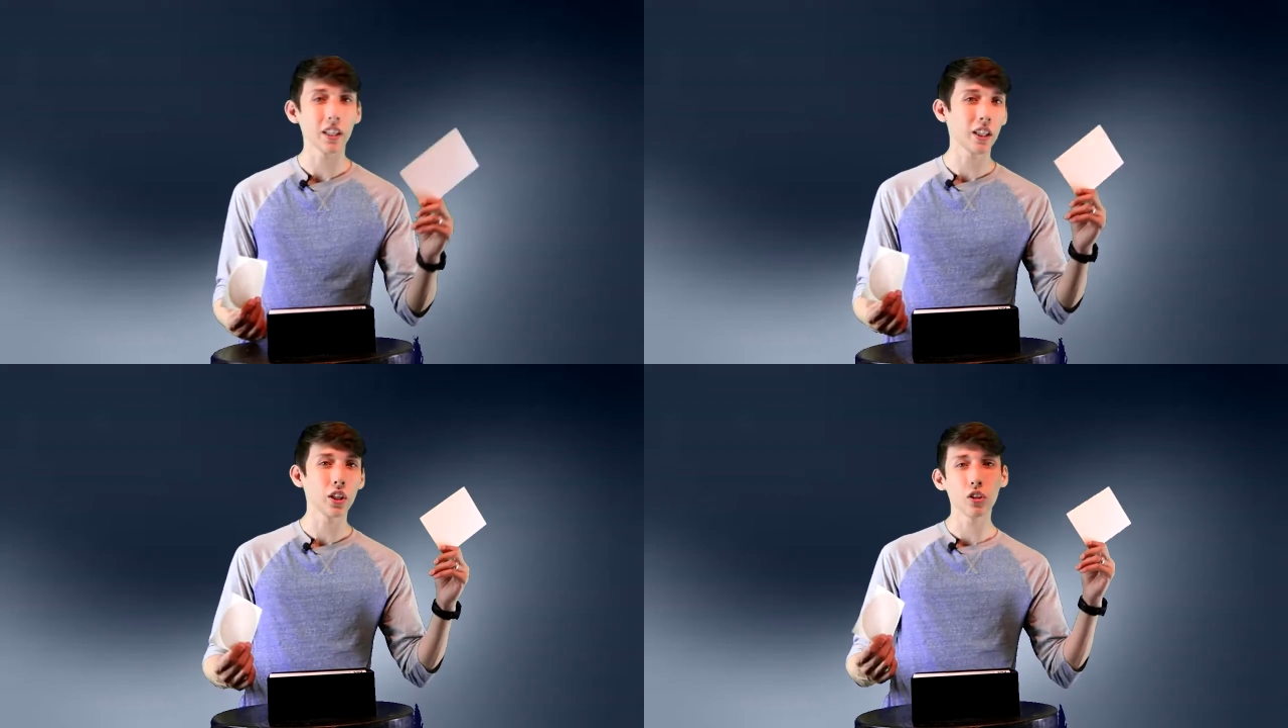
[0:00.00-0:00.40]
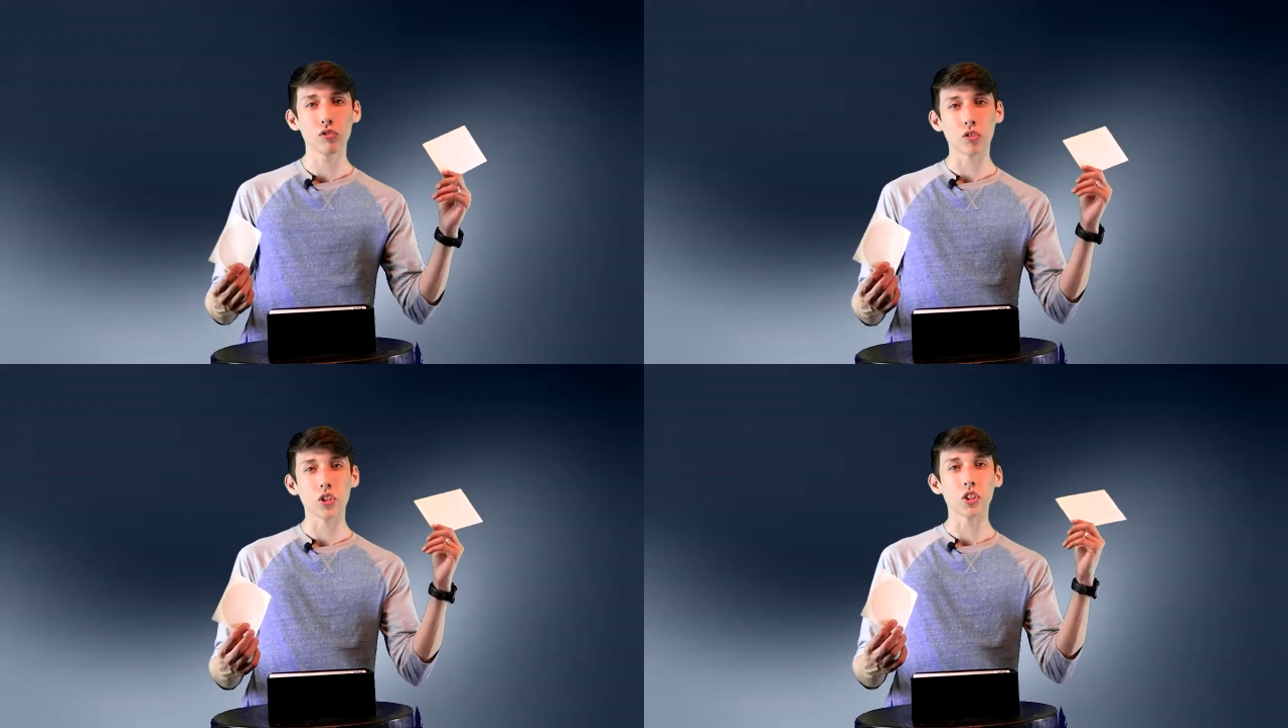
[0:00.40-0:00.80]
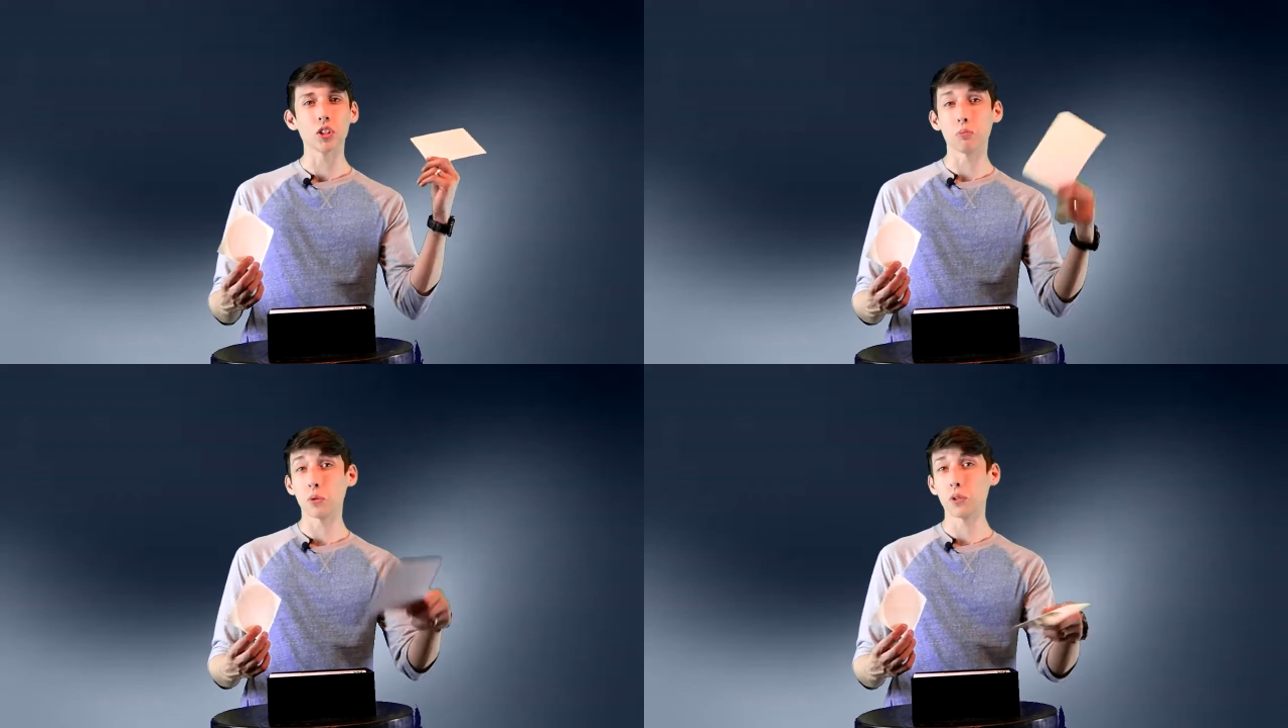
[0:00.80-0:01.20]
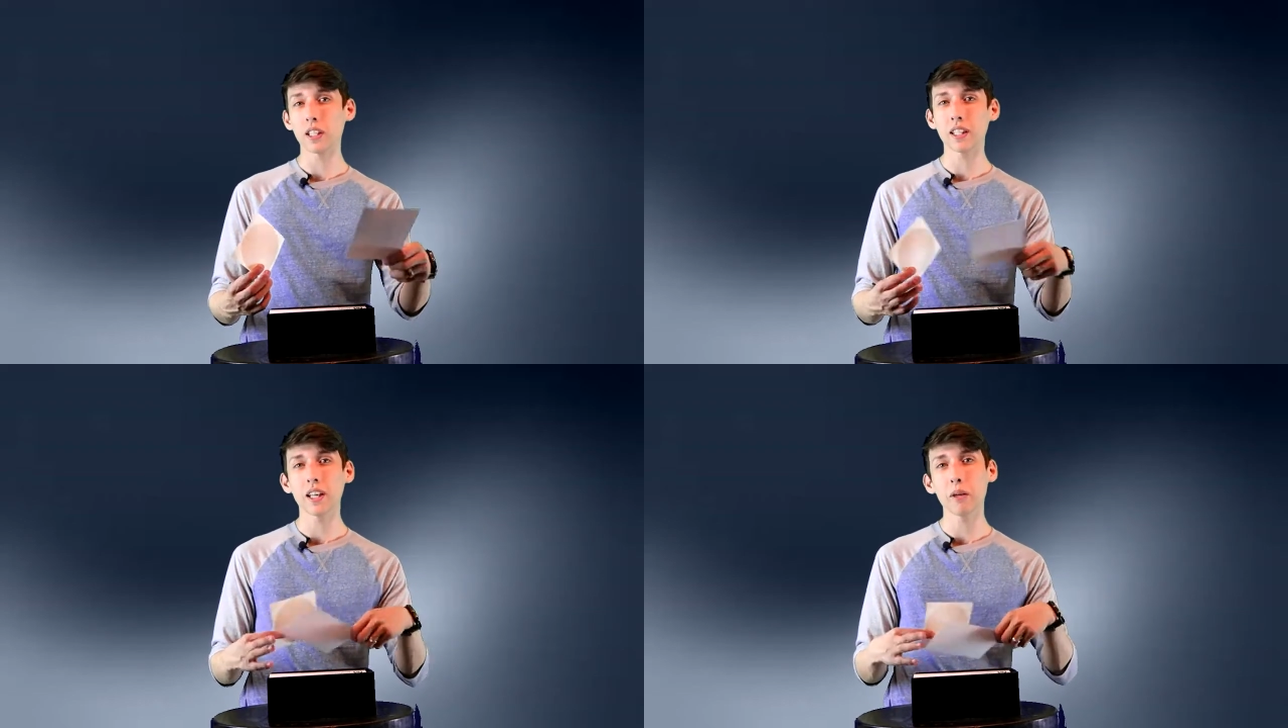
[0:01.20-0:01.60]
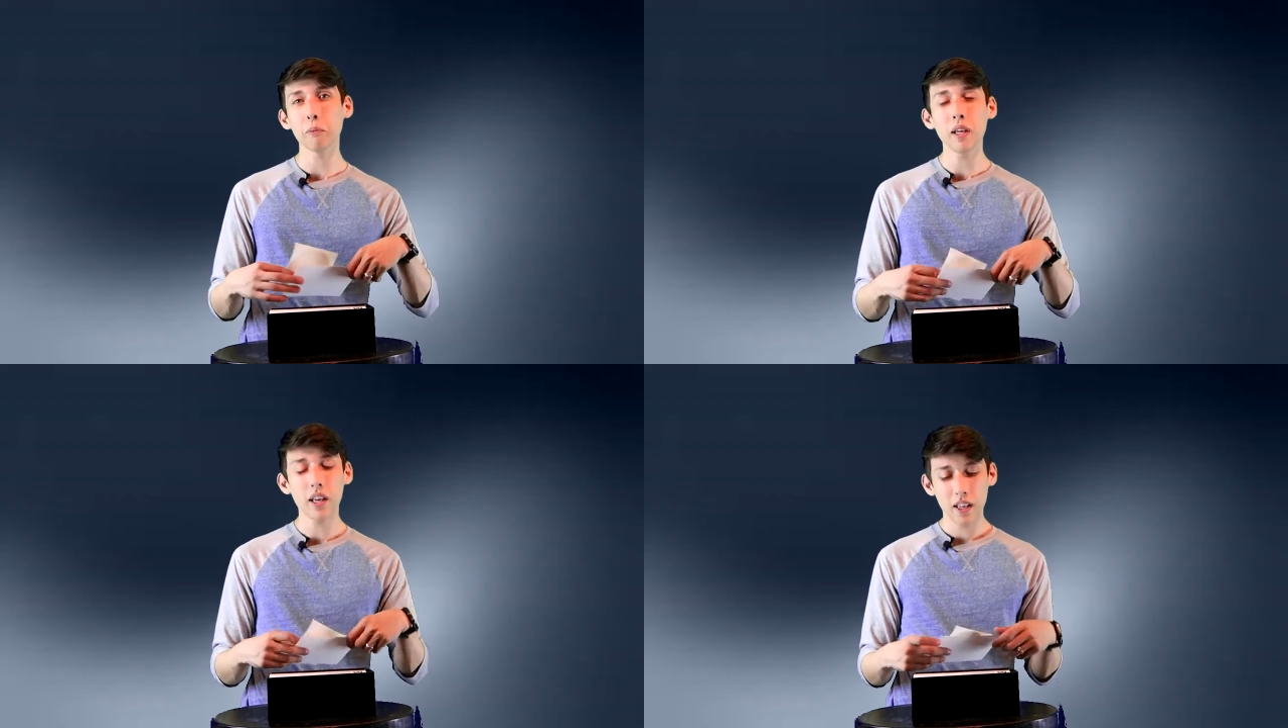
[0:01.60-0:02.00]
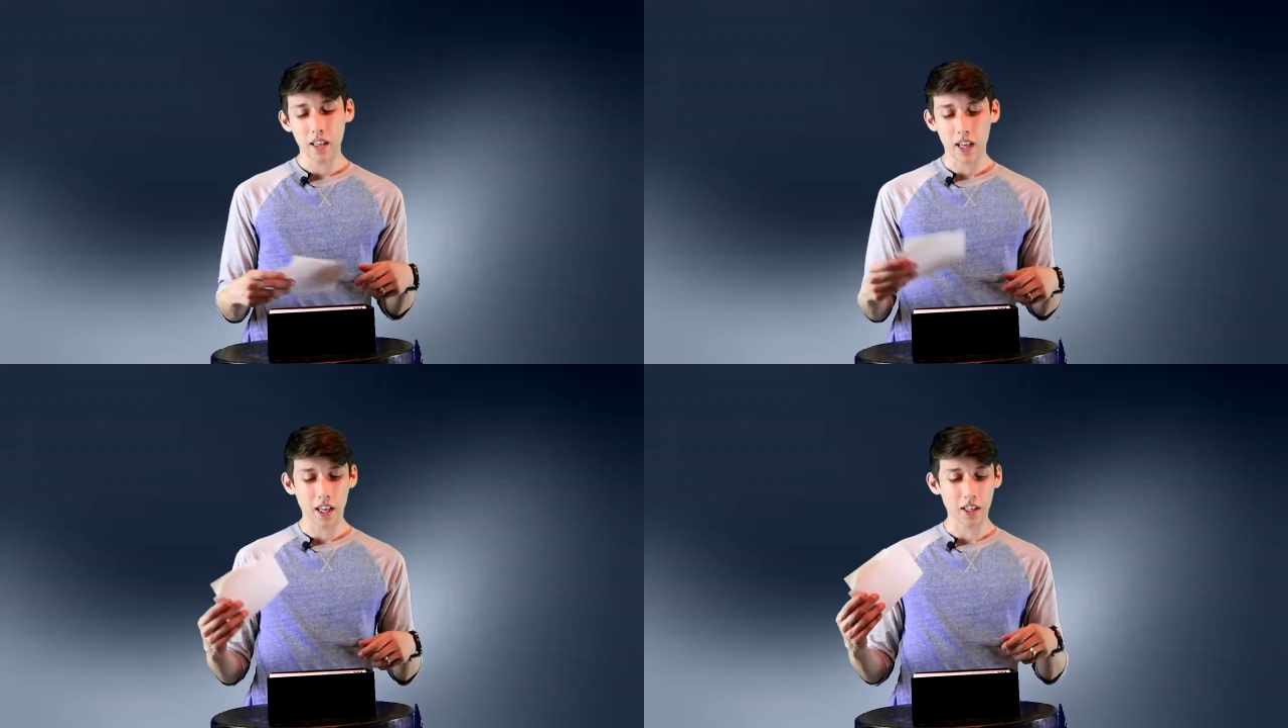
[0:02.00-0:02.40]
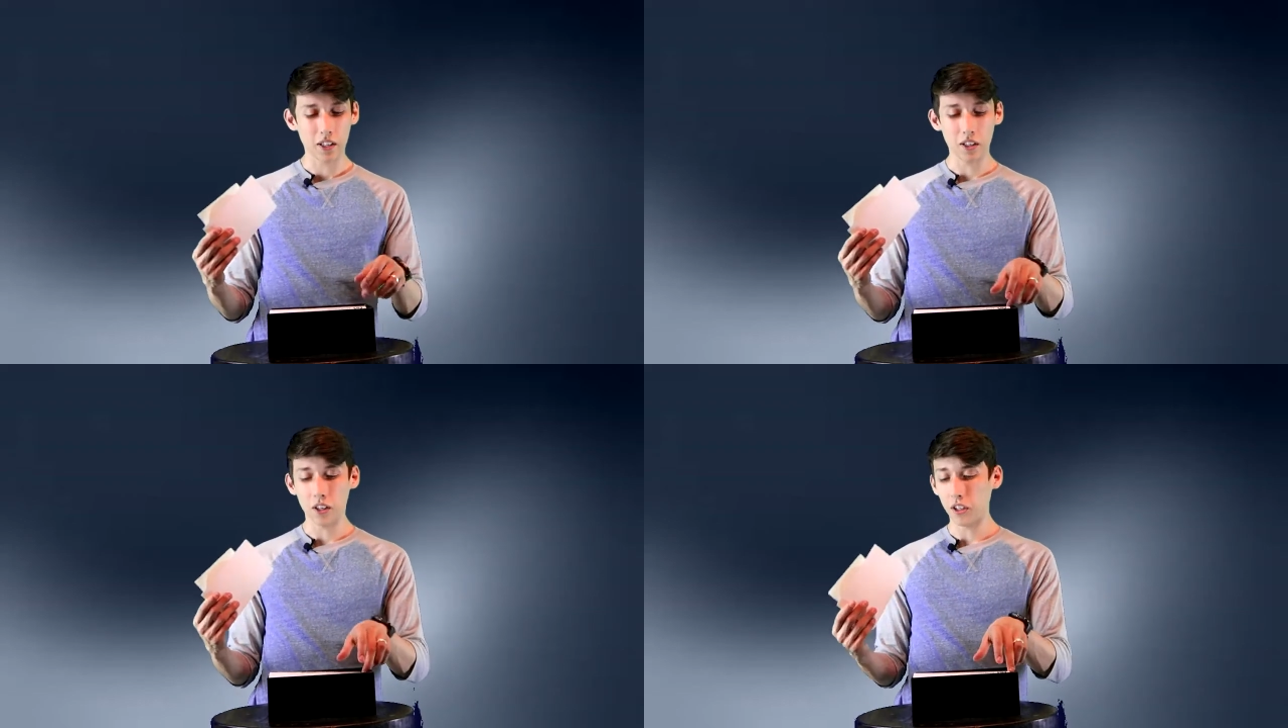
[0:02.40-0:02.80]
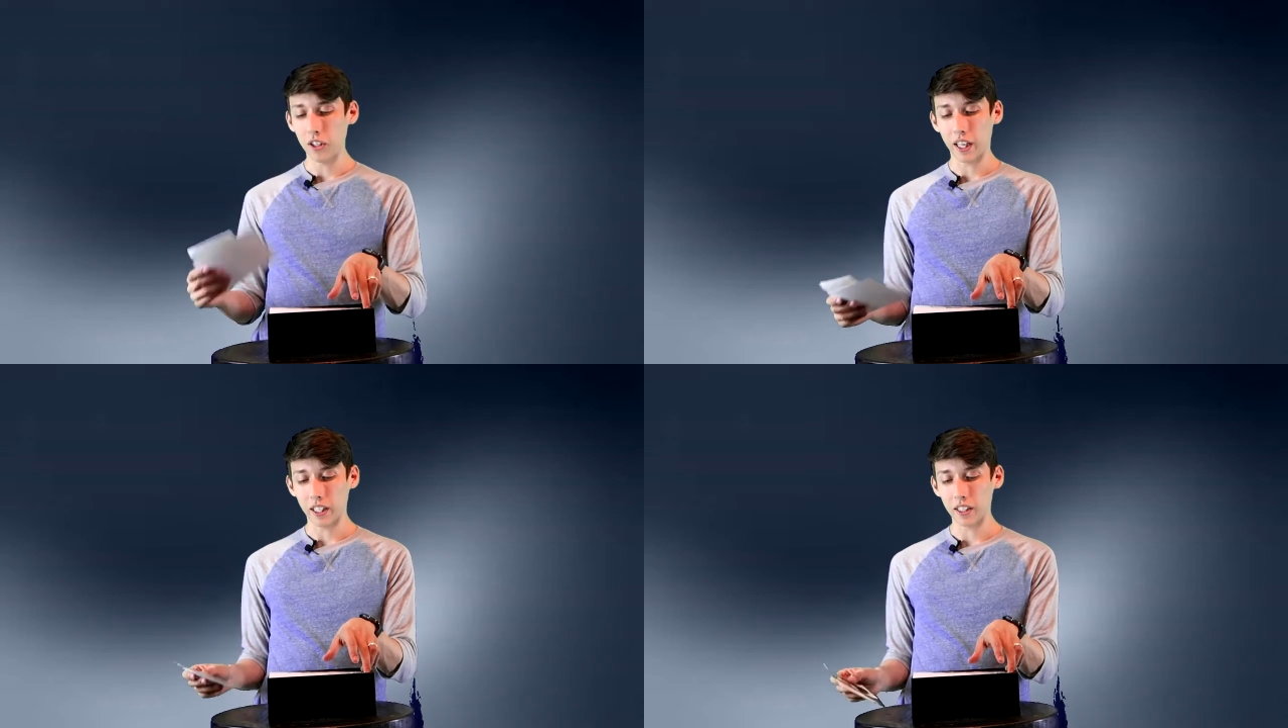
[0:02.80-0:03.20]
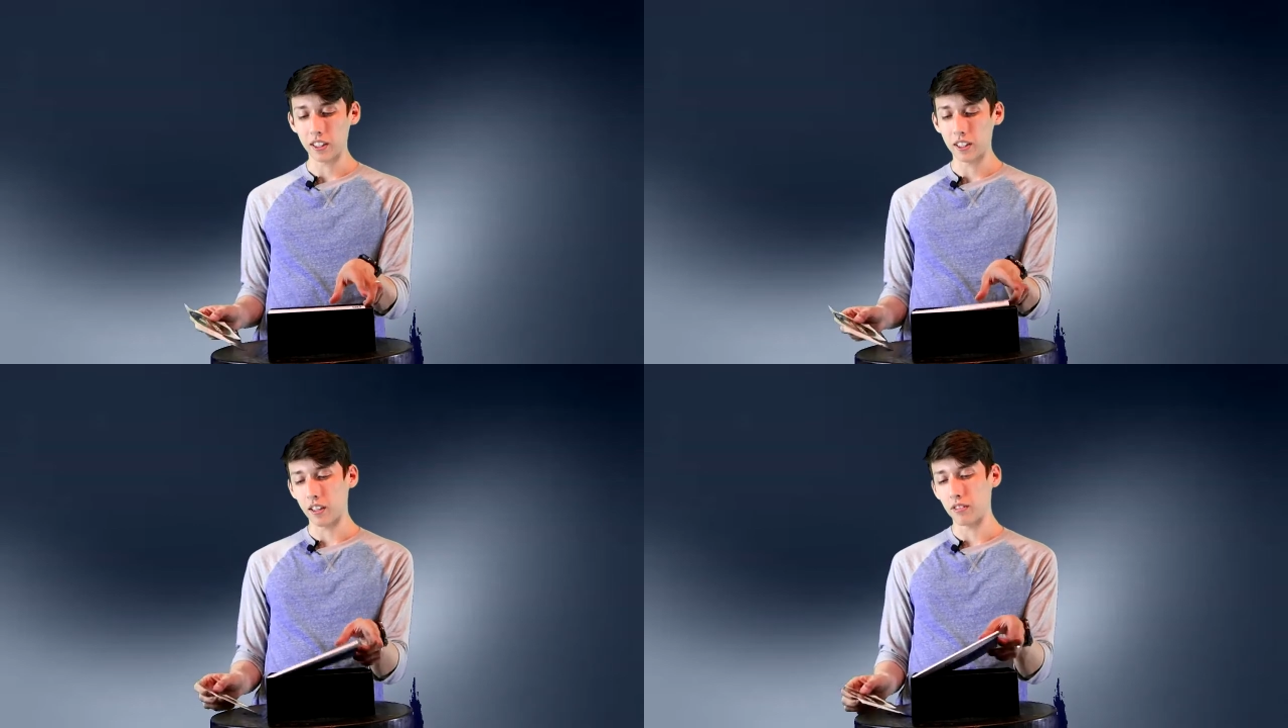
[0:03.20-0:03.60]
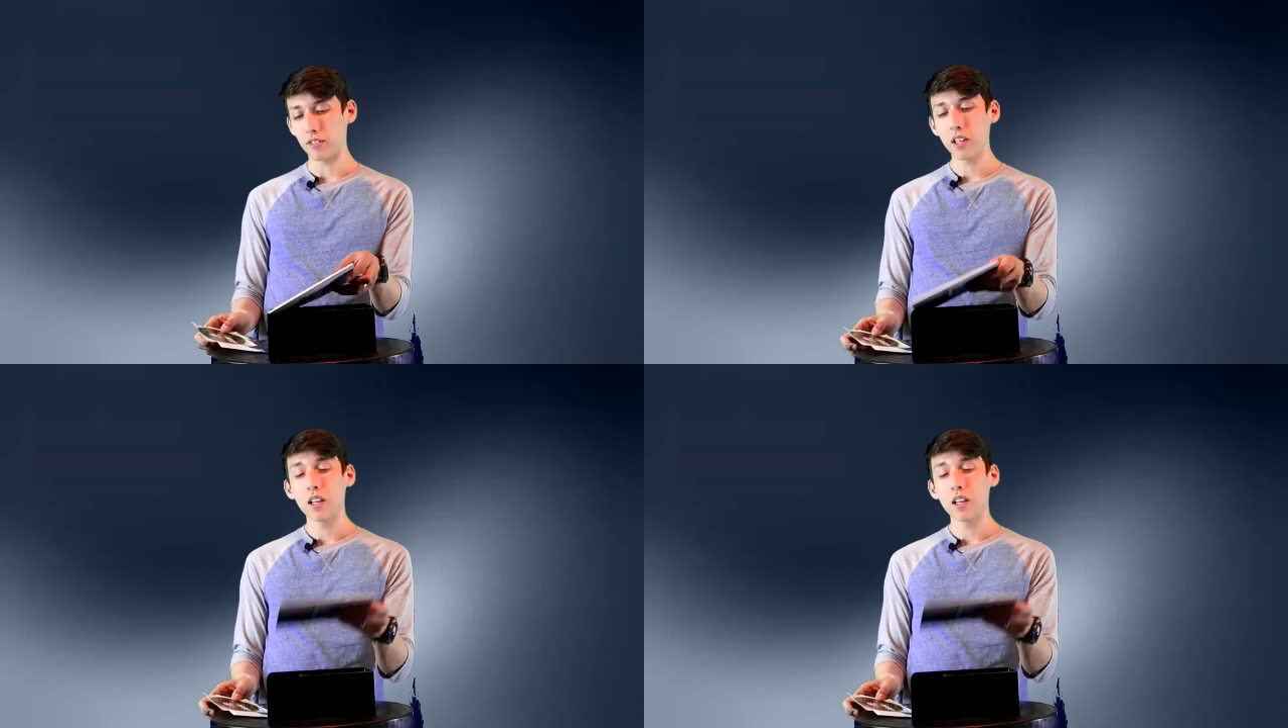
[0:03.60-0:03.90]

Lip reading: thanking you for supporting them and all that good stuff.